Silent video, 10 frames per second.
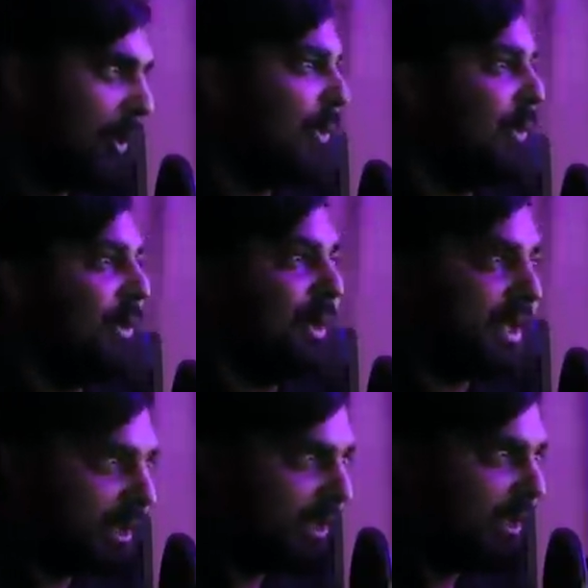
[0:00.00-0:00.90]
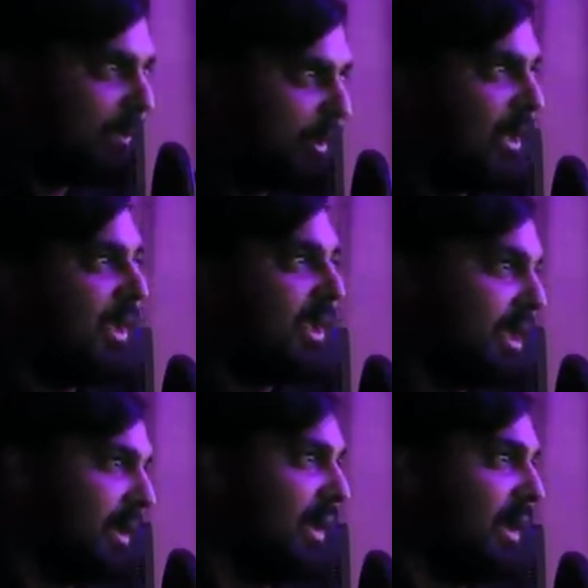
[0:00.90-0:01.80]
whether you need killing, beating,
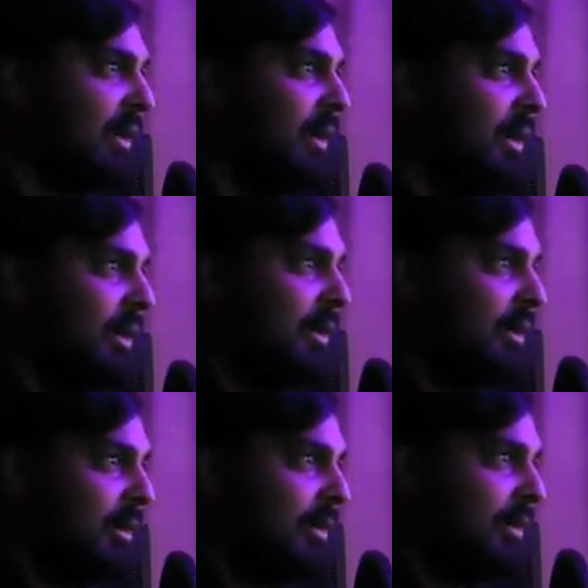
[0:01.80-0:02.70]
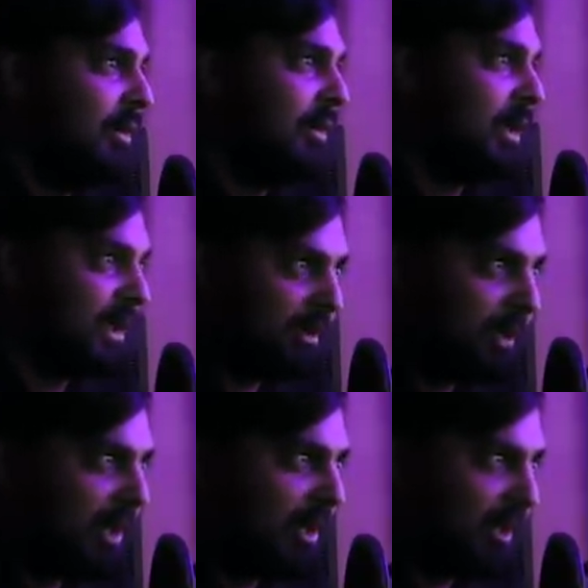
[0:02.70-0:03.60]
killing, killing,
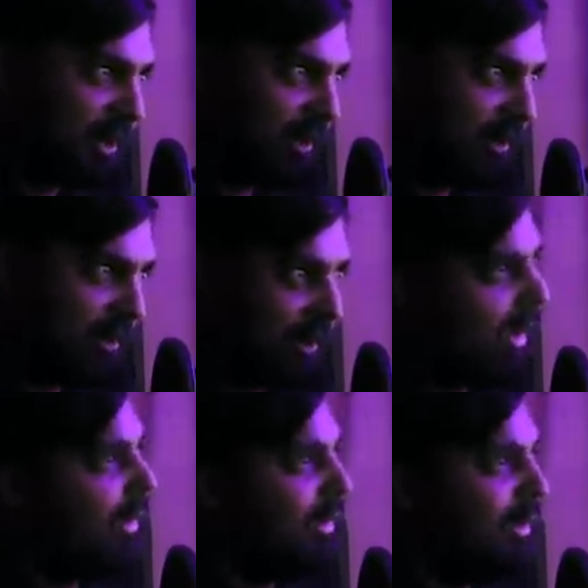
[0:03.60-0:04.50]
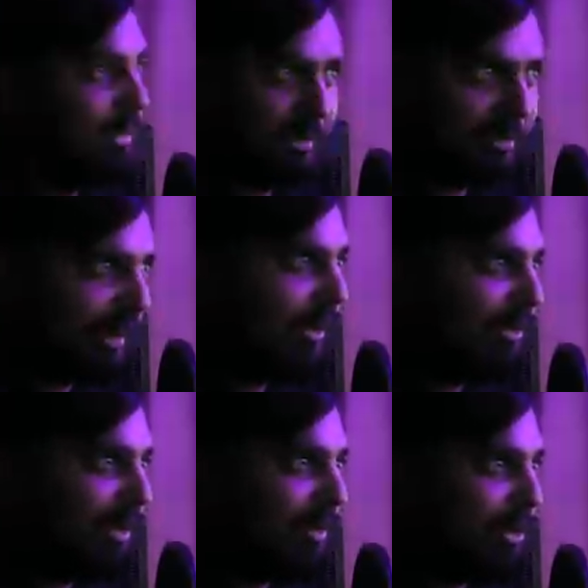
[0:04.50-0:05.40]
beating and killing, okay? to scare
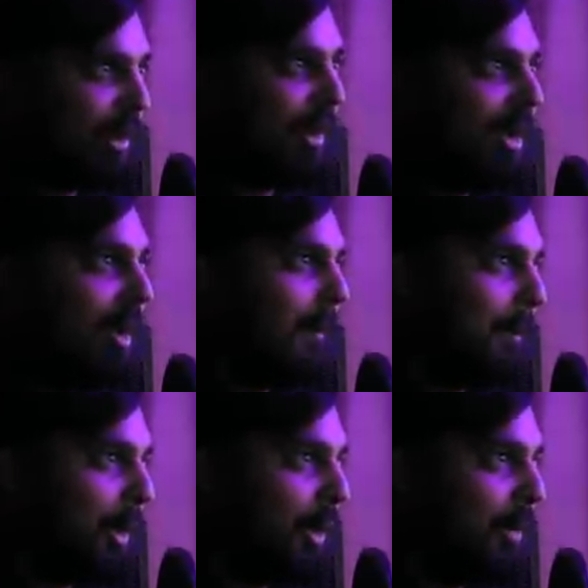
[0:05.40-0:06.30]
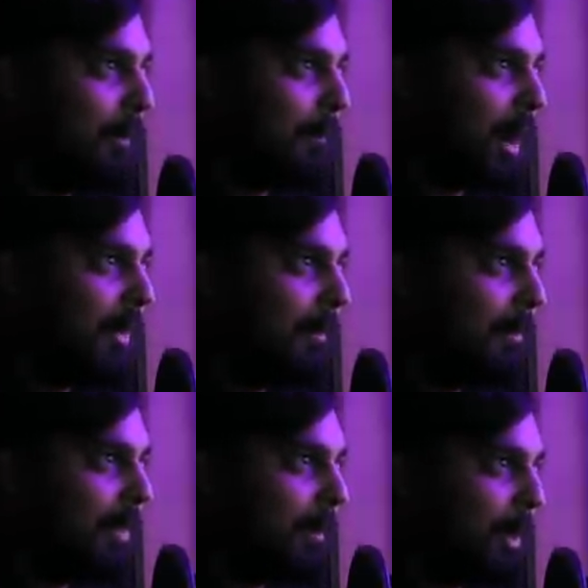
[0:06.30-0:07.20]
someone, burn bum
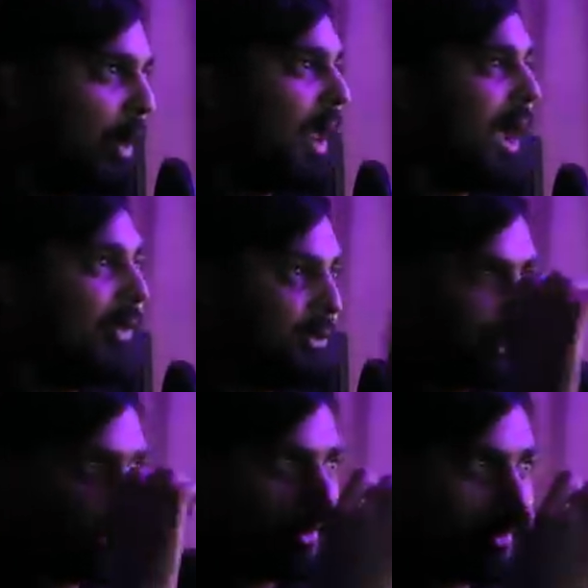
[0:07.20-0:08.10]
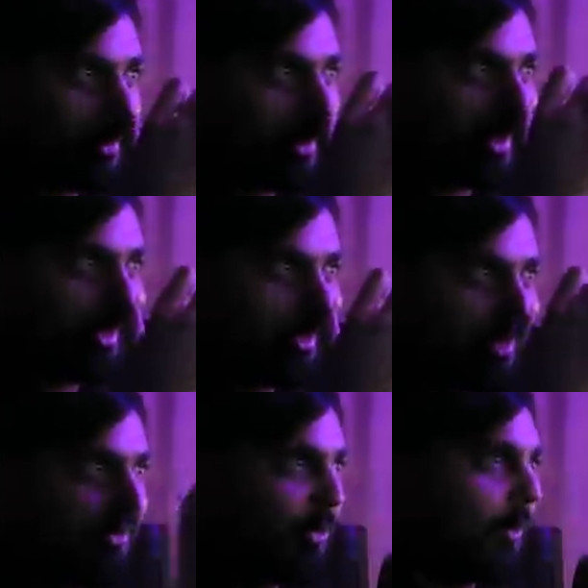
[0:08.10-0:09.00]
burn house or car, get
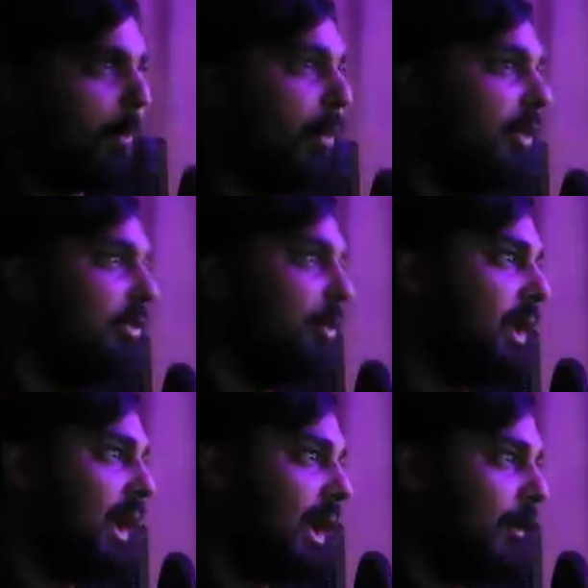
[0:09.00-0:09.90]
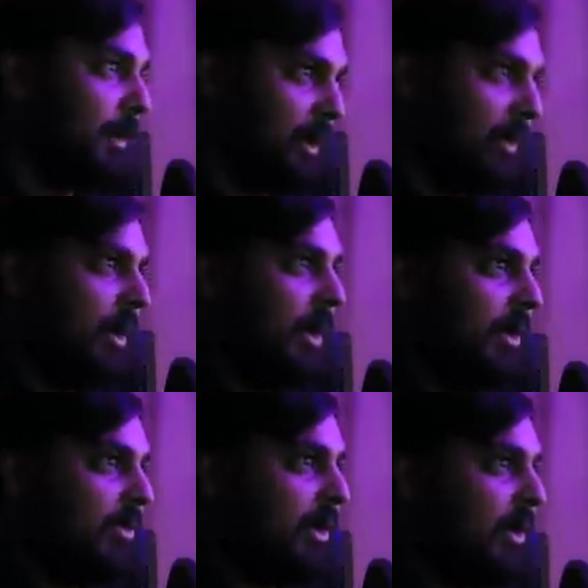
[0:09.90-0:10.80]
guns or poison, we can help you.
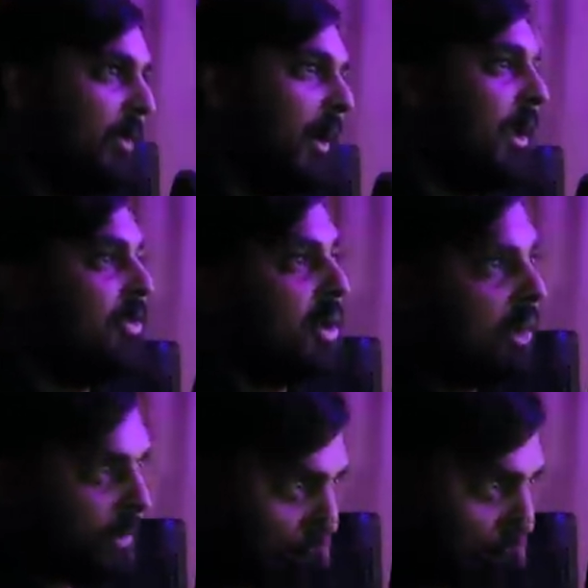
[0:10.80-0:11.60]
So they charge